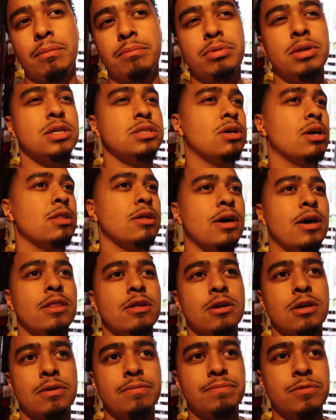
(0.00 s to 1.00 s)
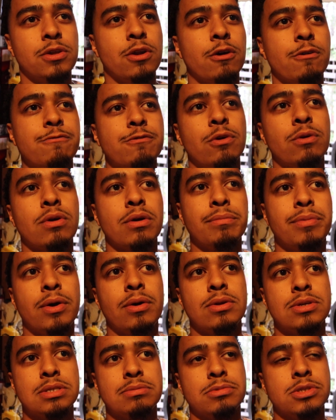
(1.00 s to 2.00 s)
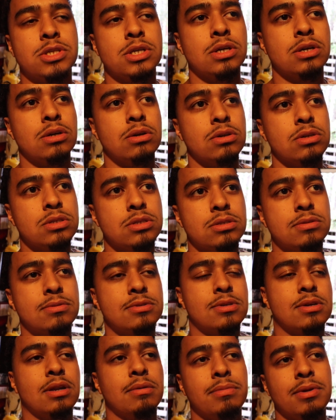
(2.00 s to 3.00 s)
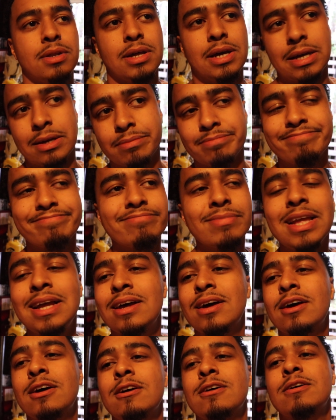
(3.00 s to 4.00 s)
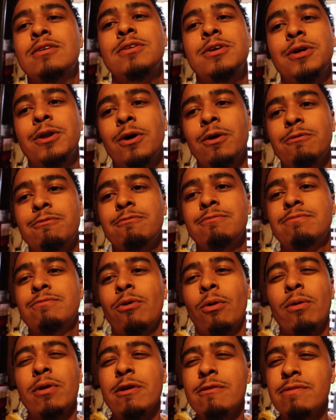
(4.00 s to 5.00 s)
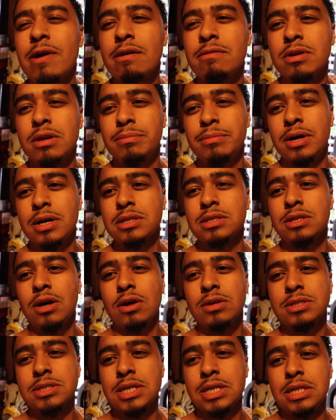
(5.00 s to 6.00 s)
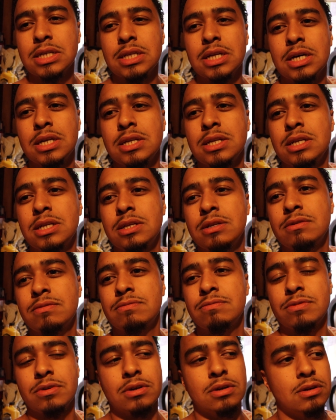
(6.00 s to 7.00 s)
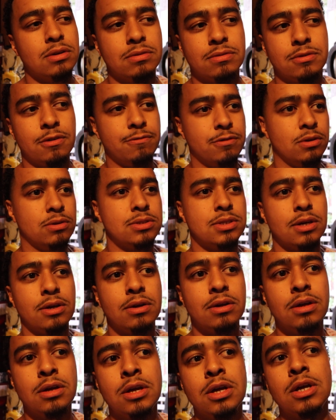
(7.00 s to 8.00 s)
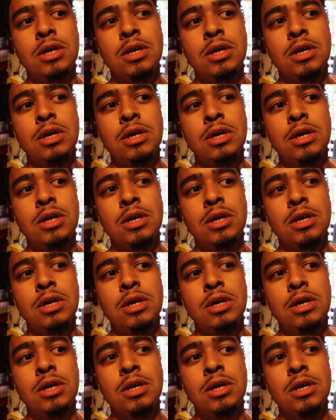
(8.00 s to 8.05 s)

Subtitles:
Plus all the other, fuel components and materials. It's going to be like, 400, $500 all said and done for the fuel cell.